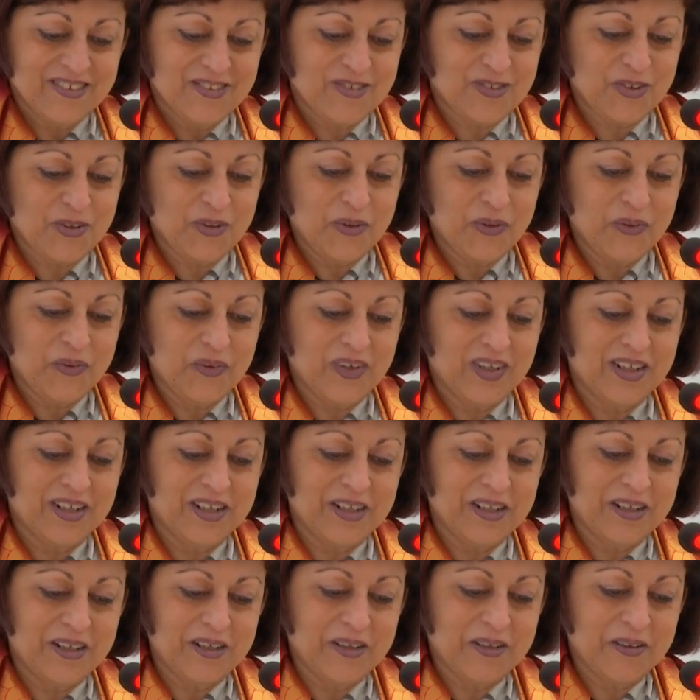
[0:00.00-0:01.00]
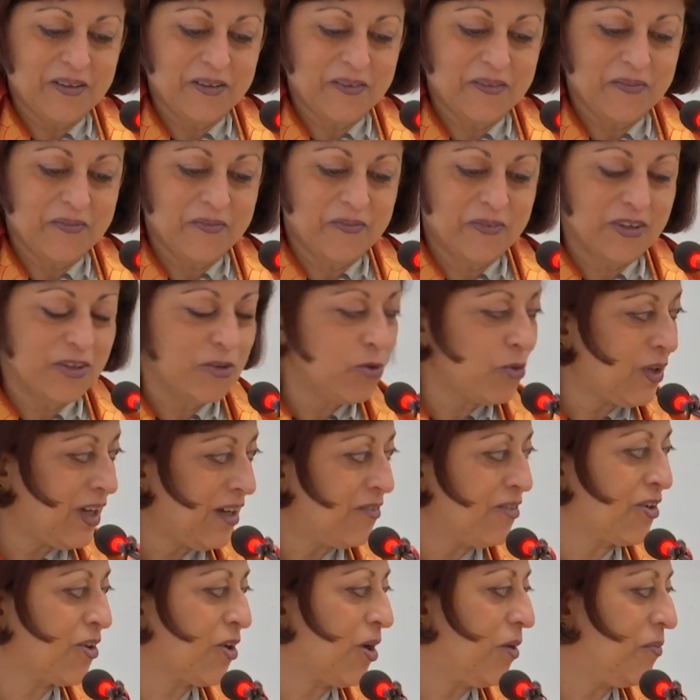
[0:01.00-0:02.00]
So uh, we do
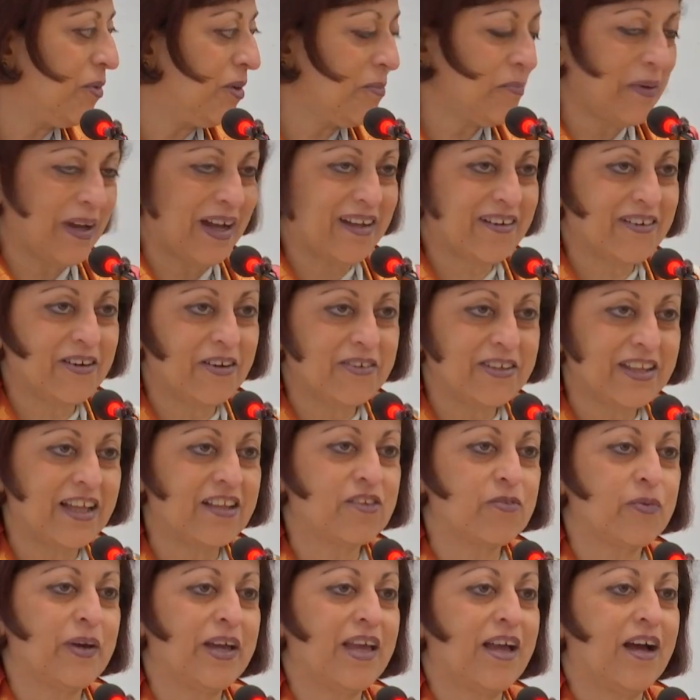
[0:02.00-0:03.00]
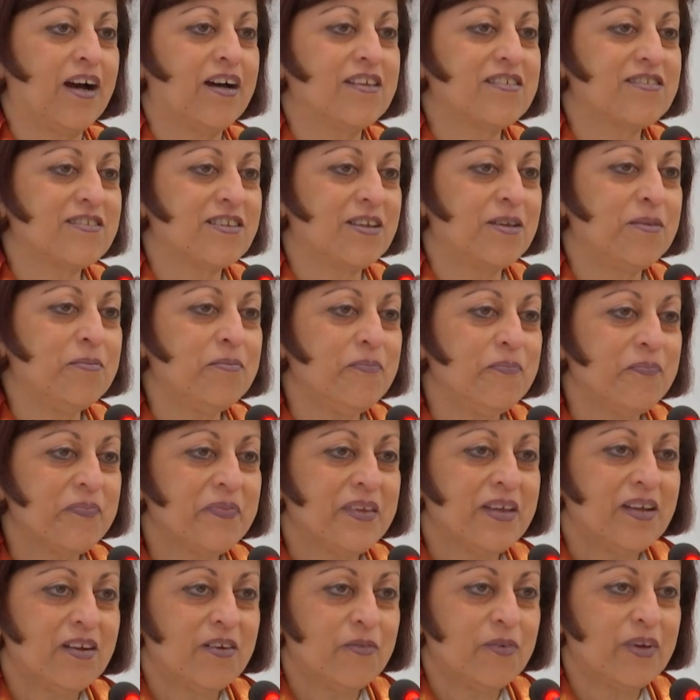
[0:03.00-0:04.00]
have a common background. That's why I asked him
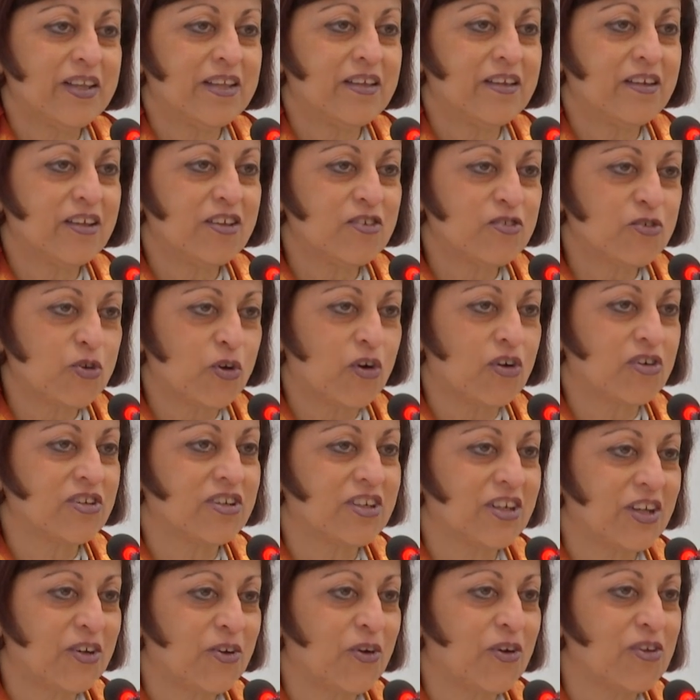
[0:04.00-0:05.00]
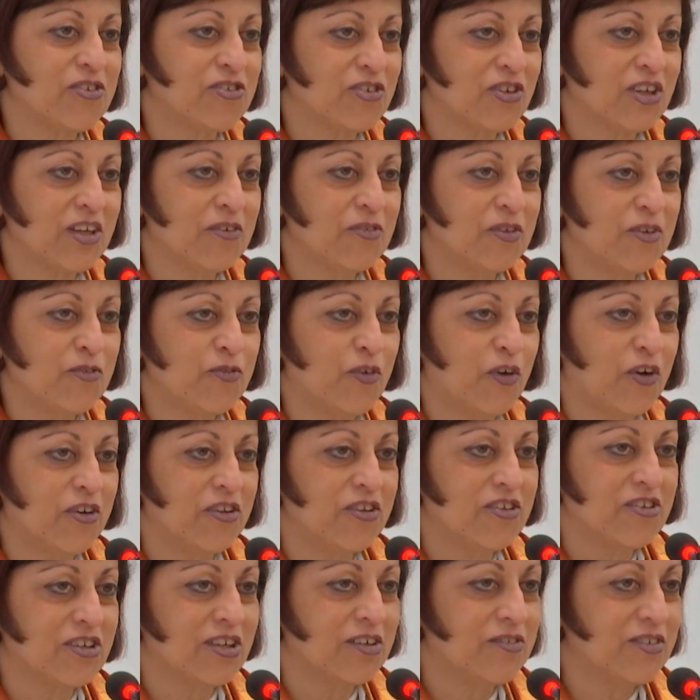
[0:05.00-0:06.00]
whether his daughter had also given
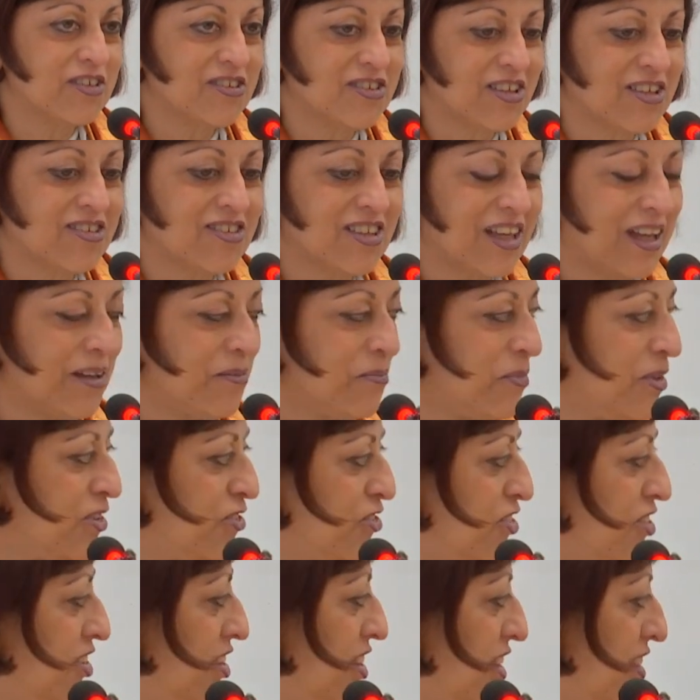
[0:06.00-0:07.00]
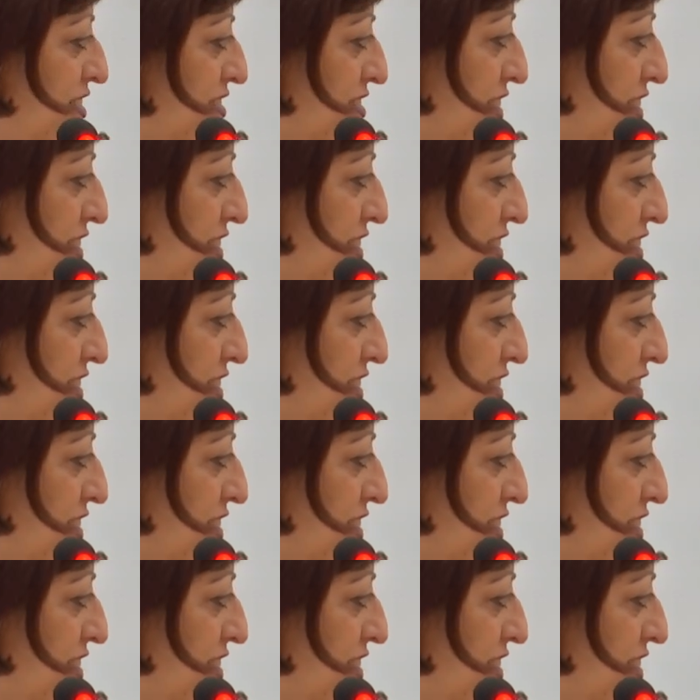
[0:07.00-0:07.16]
foreign service exam, but she, he